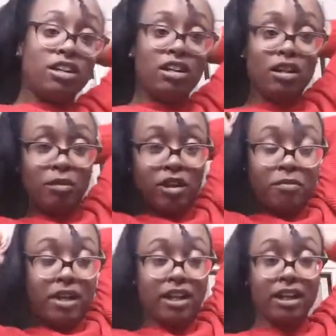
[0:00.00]
And I'm gonna
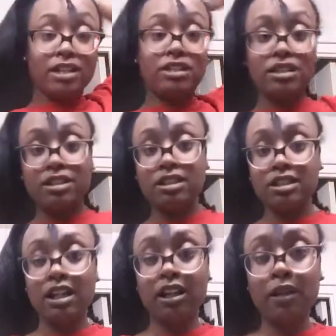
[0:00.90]
come back in just a
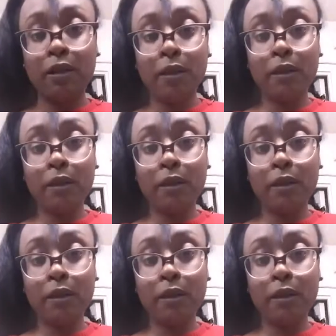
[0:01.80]
second.